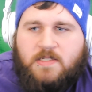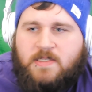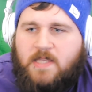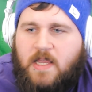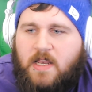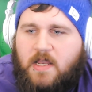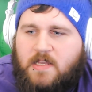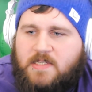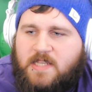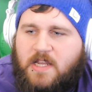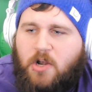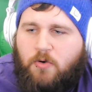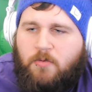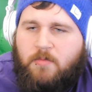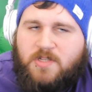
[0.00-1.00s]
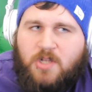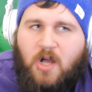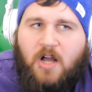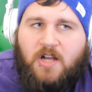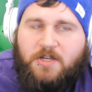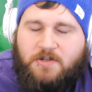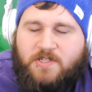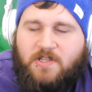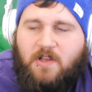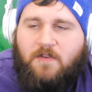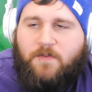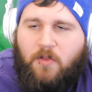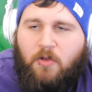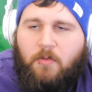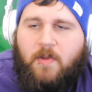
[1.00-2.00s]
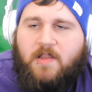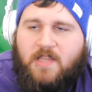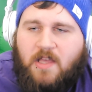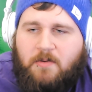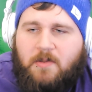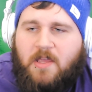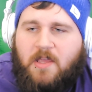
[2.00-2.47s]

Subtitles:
sit in a room and talk to yourself for a little bit, tell me